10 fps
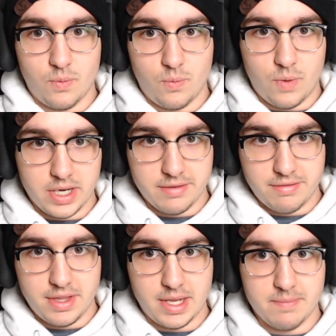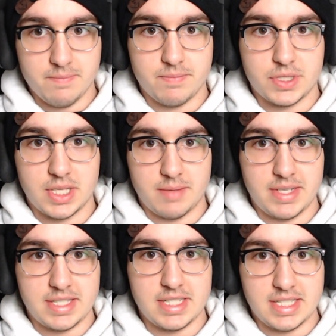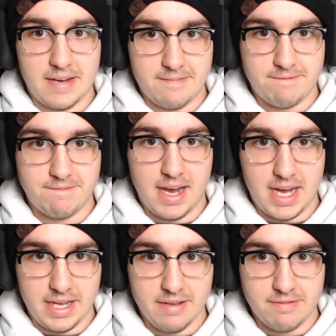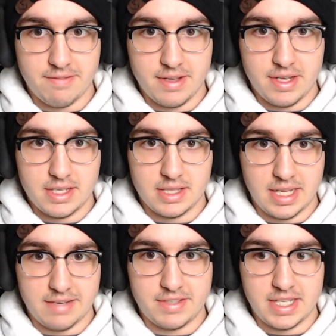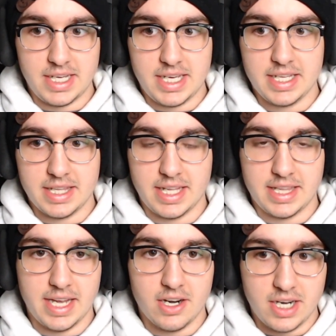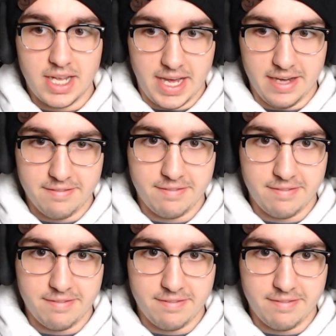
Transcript: one of them, so that means he's got 5 left to eat that they already have.